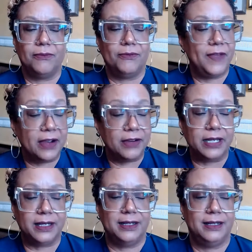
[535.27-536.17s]

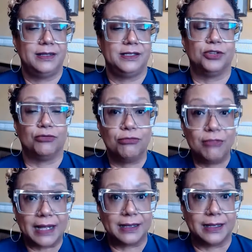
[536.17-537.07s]
very
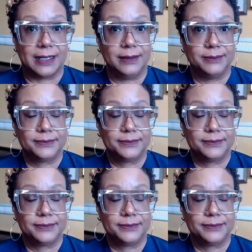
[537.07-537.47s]
directly